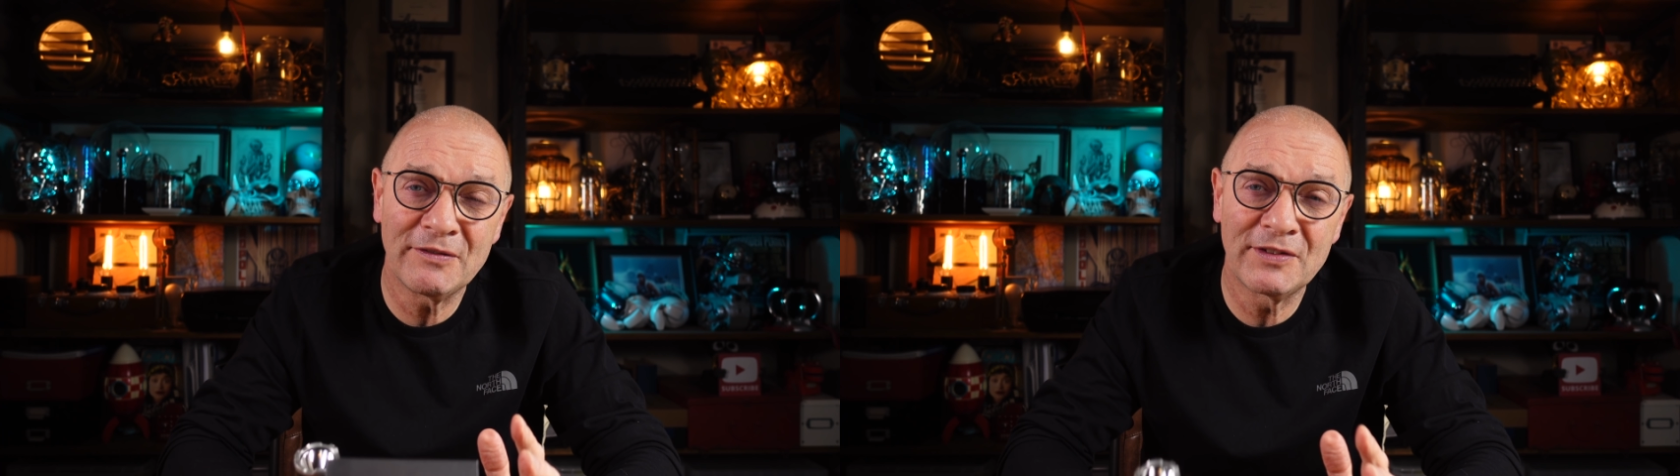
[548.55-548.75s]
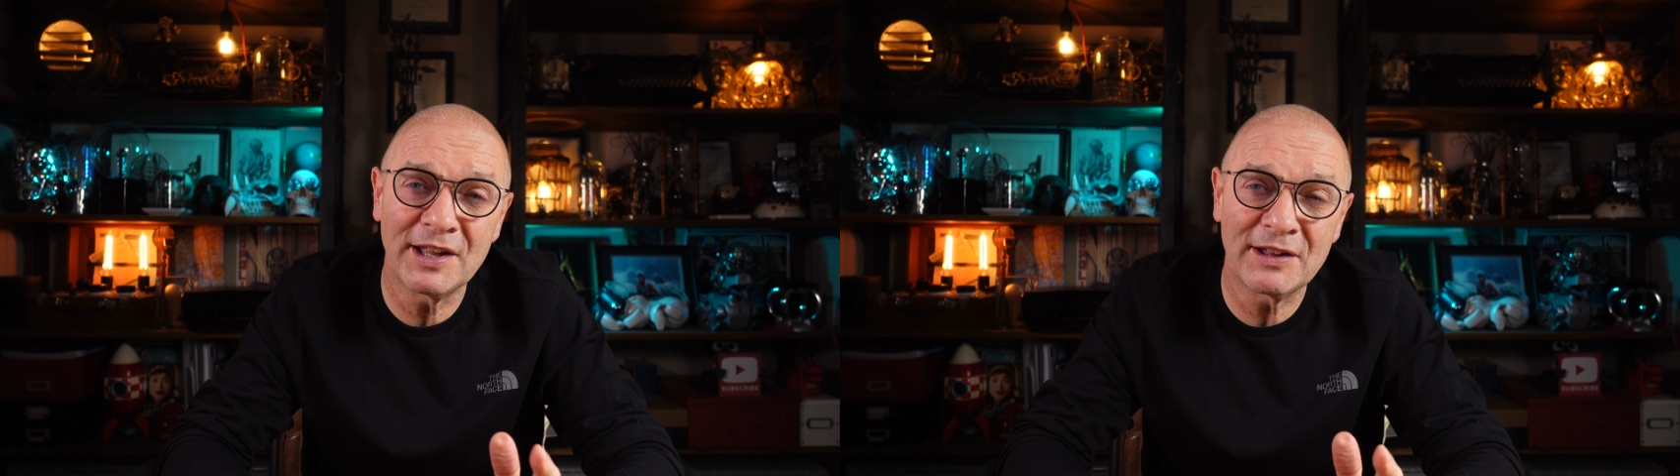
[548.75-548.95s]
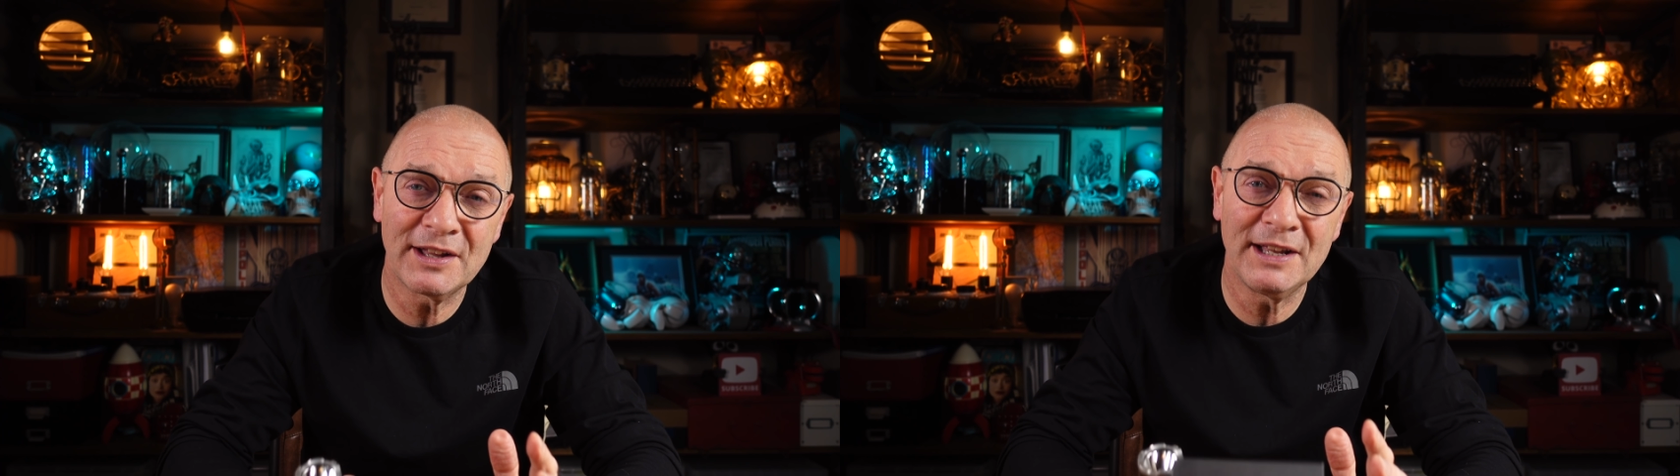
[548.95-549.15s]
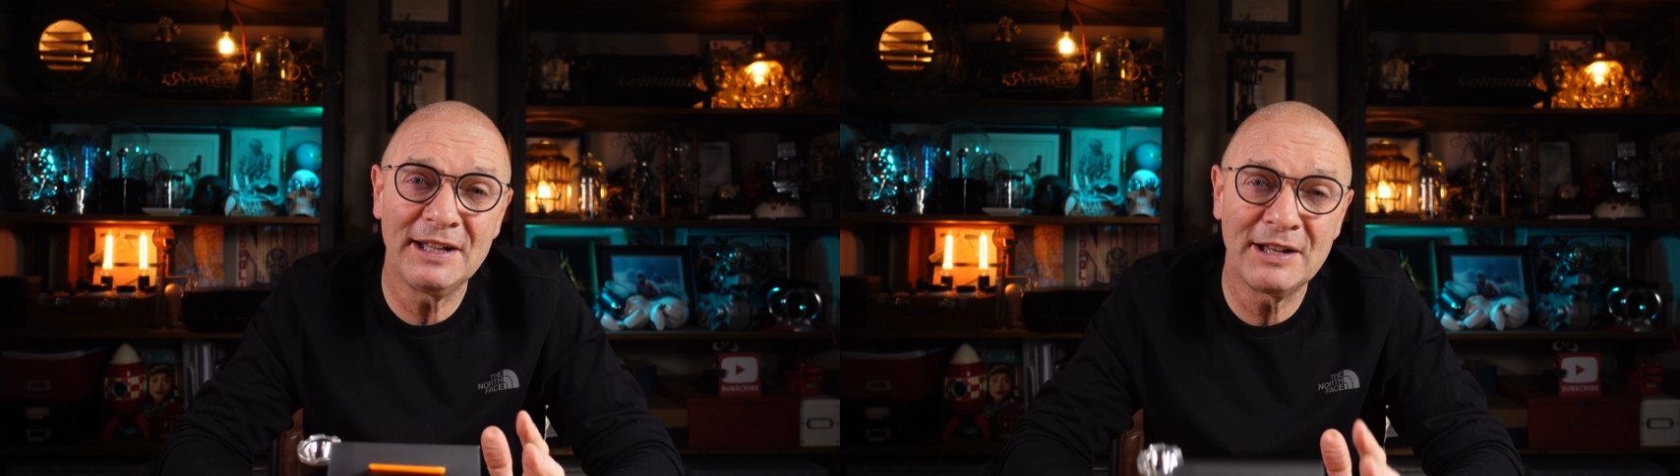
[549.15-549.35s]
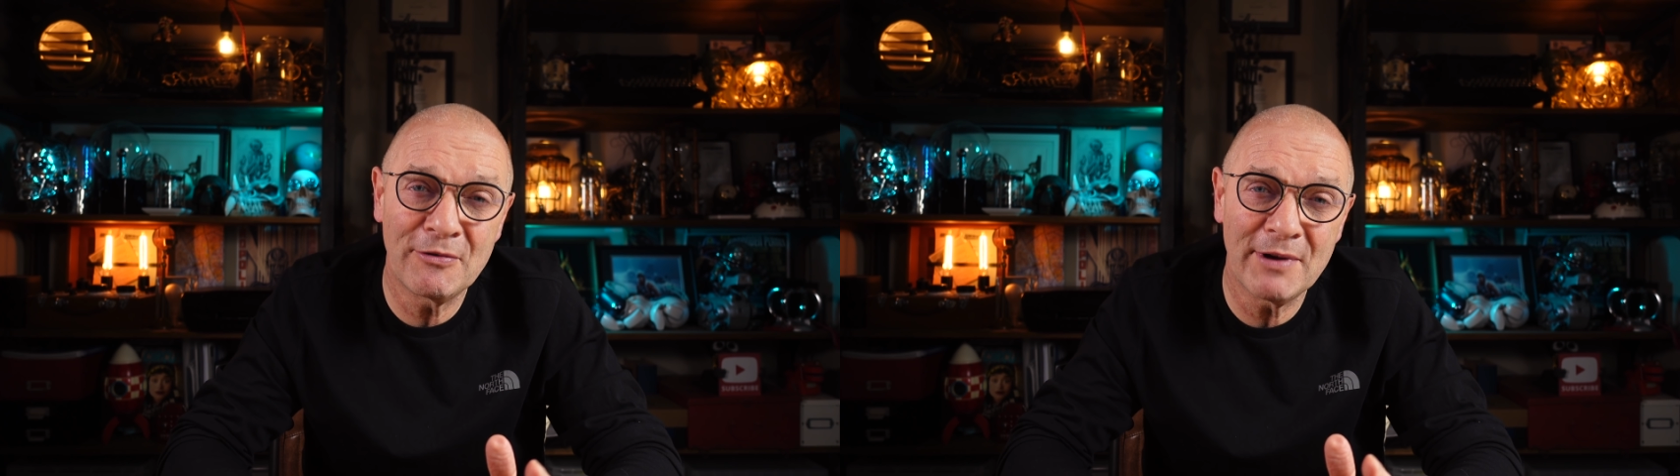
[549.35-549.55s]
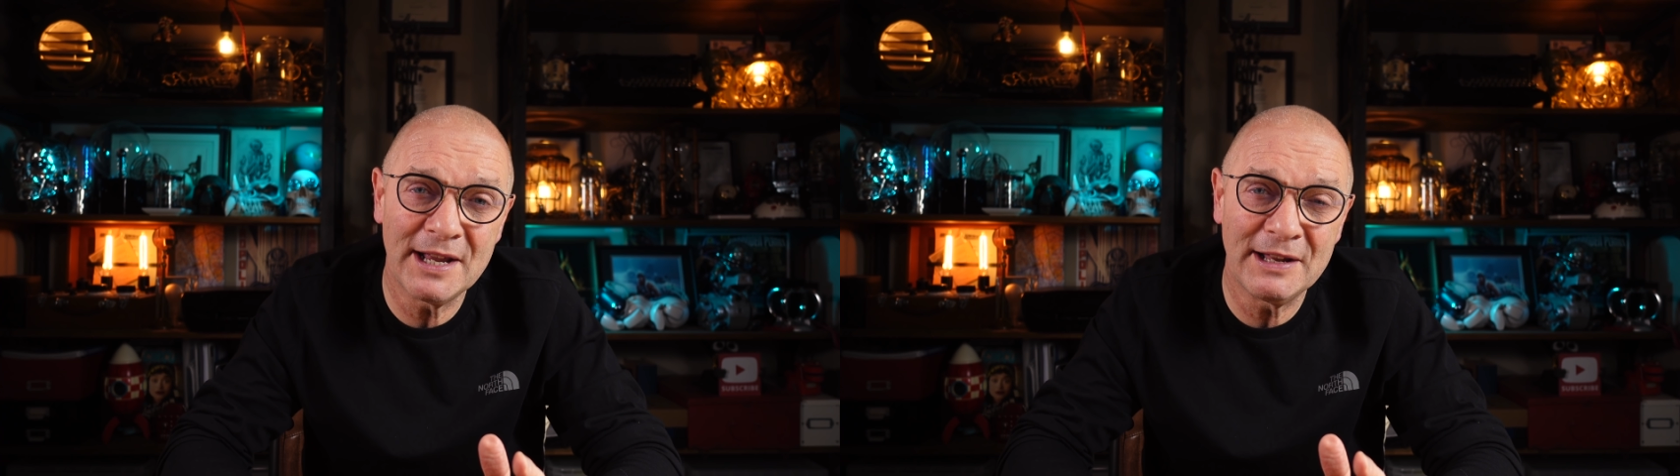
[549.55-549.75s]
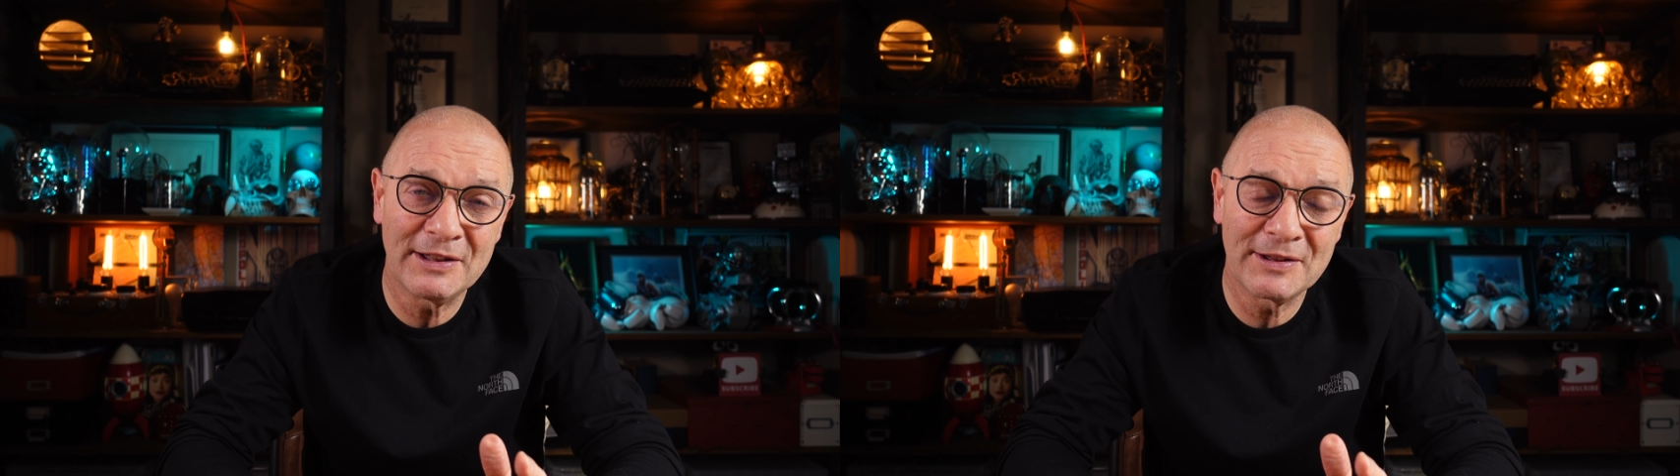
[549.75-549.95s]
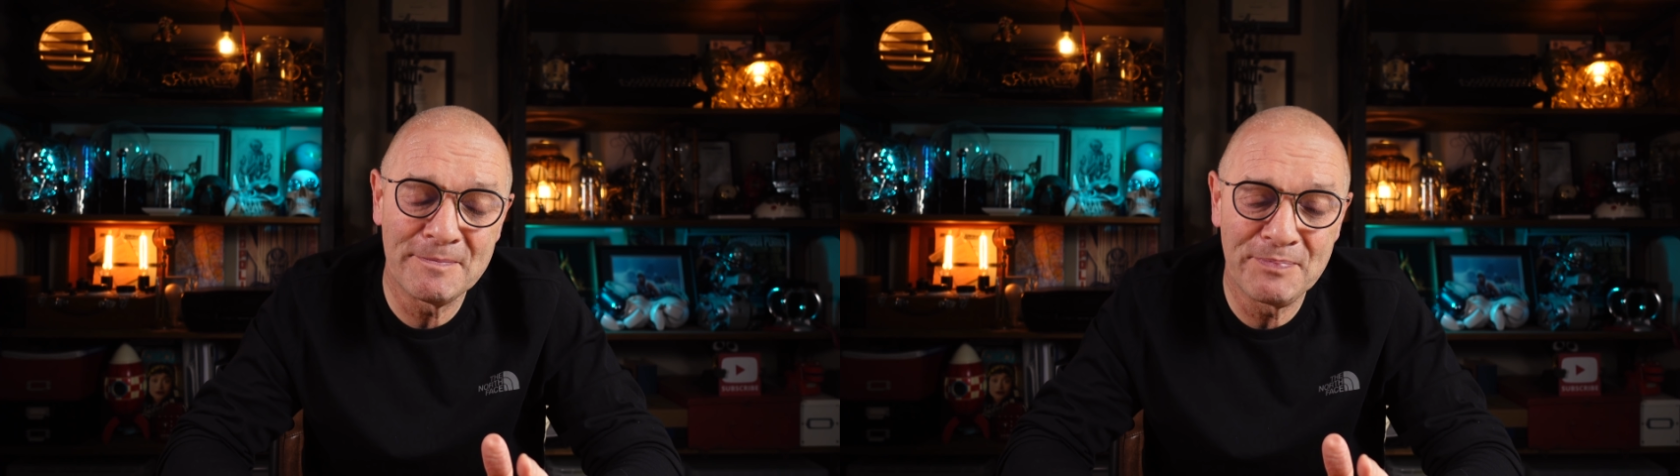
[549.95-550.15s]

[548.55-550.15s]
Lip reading: of 60 degrees.